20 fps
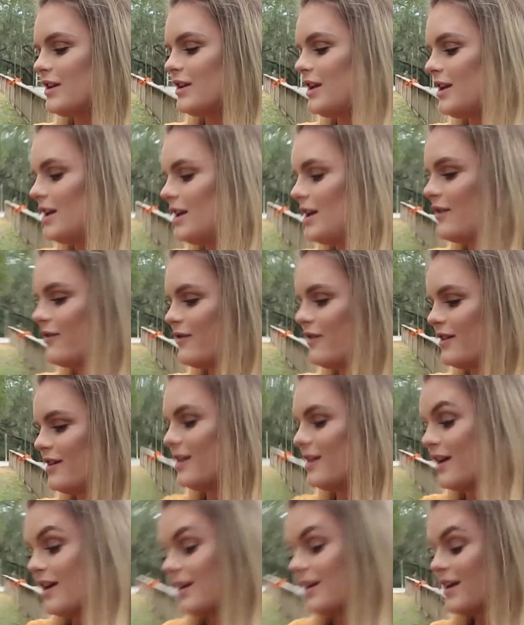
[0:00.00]
Keep her
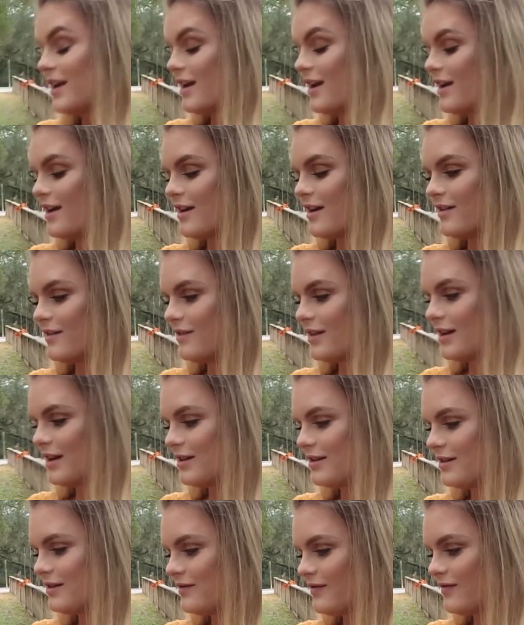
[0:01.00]
entertained. Yeah. And
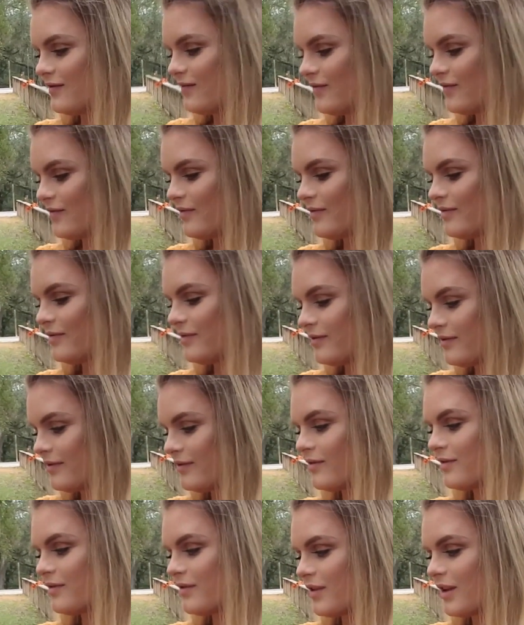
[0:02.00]
uh, try to keep
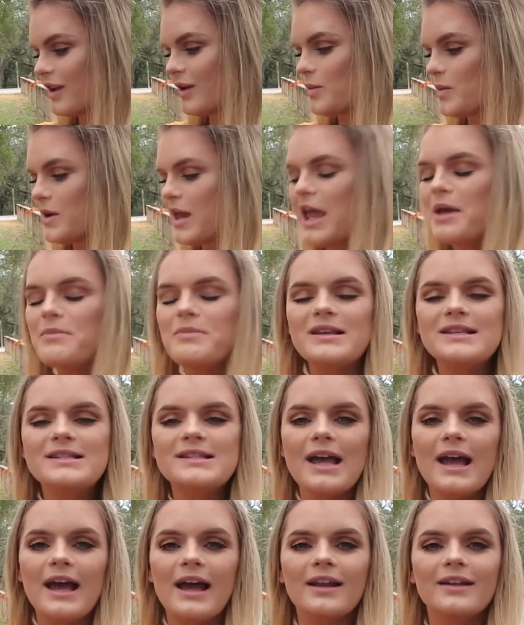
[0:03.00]
some. Can't be
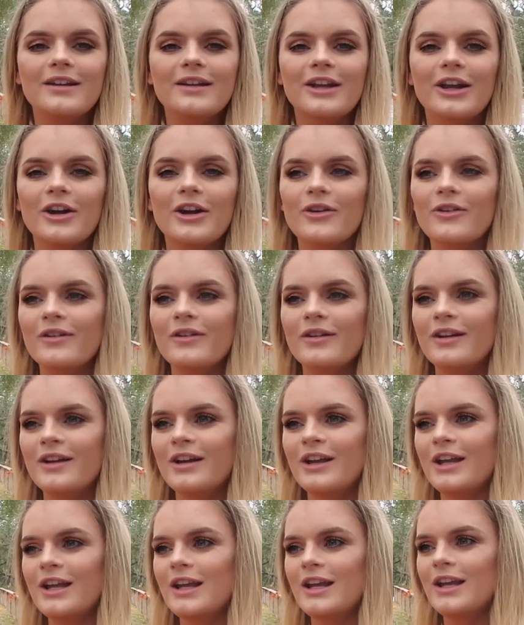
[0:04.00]
sad, some,
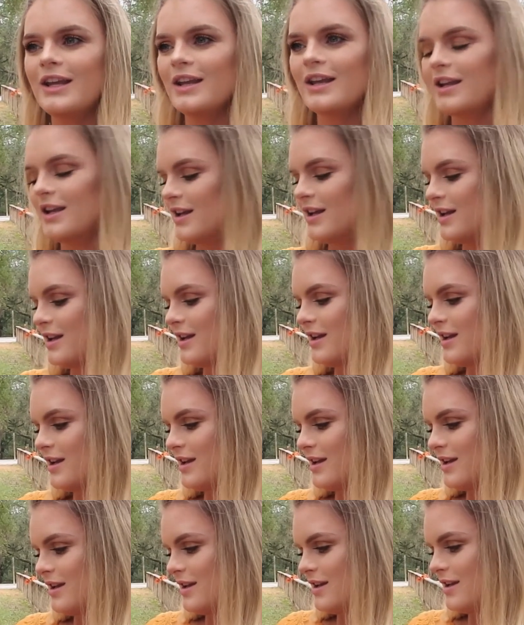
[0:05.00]
know? Some bit of normal
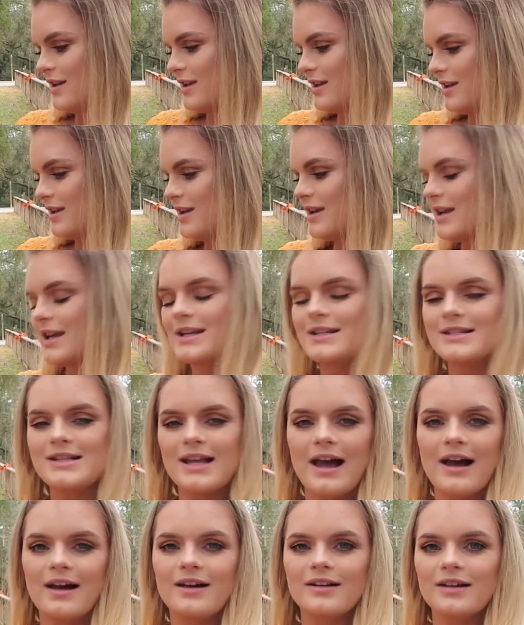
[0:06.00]
life for her.
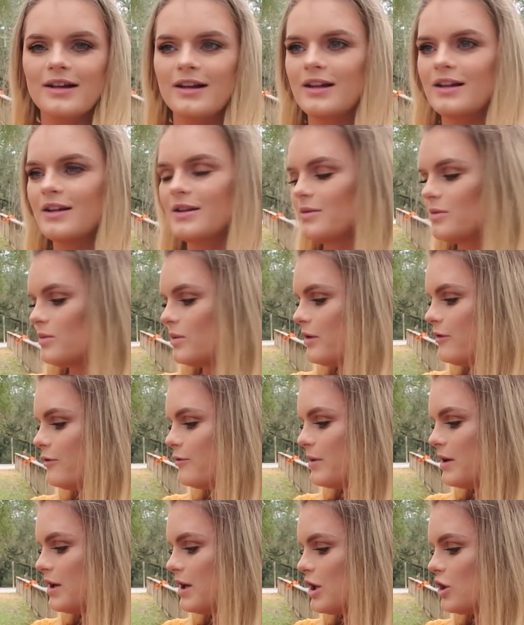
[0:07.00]
Exactly.
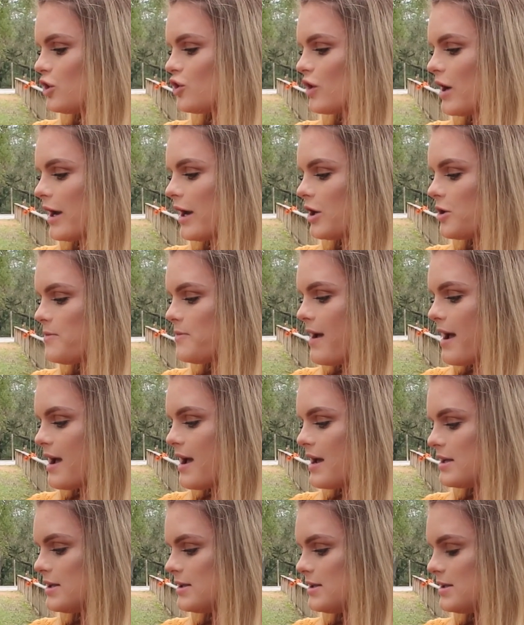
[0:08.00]
We've been trying our
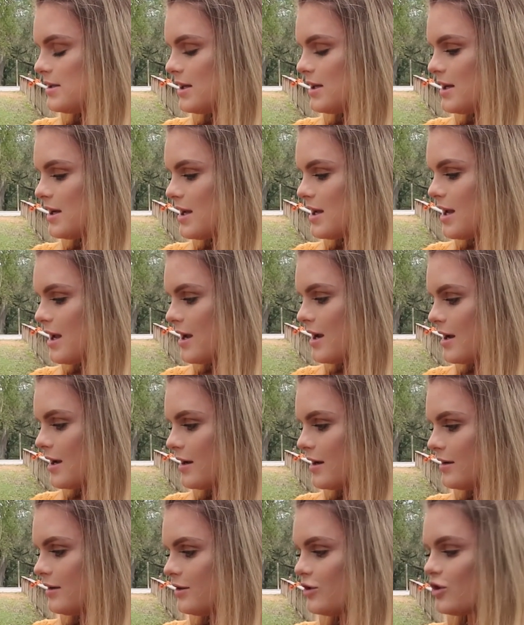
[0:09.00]
best
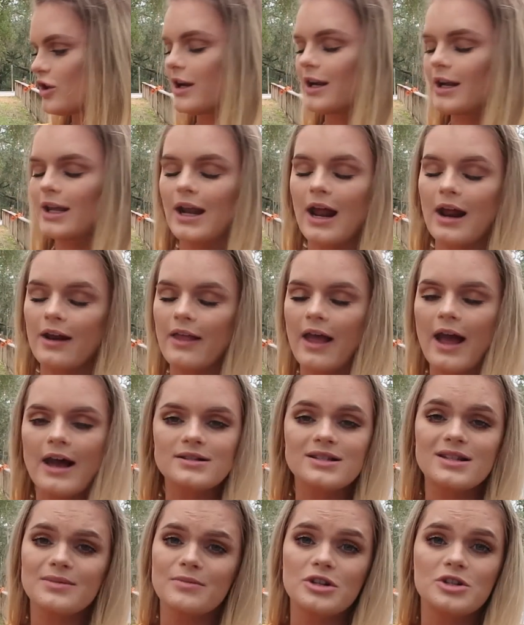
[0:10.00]
yeah. and trying to get out of the
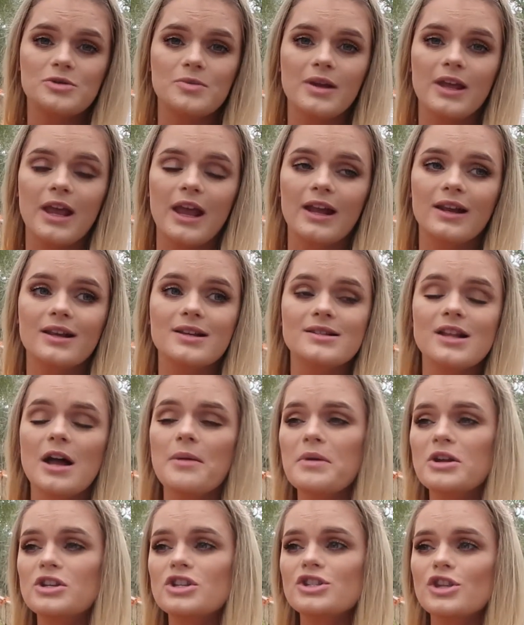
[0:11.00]
house as much as we can because
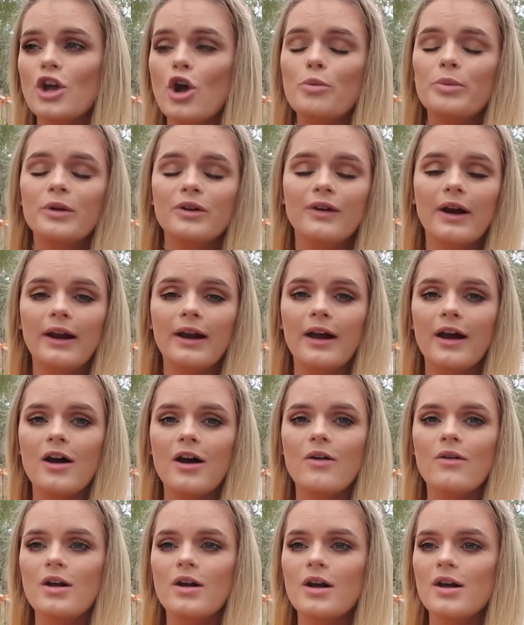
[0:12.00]
not much is open right
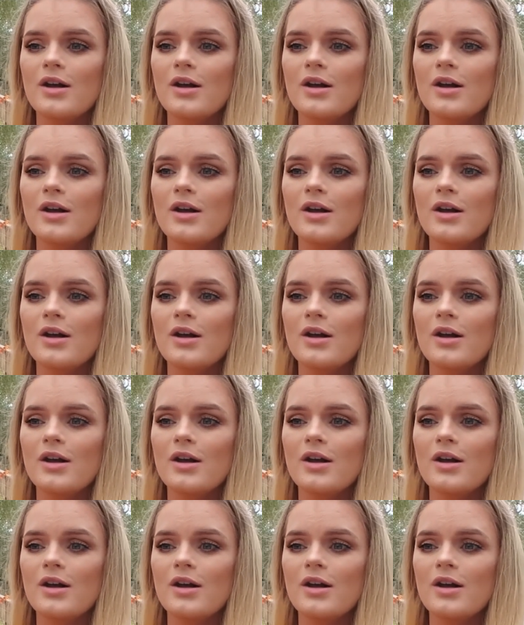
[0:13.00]
now.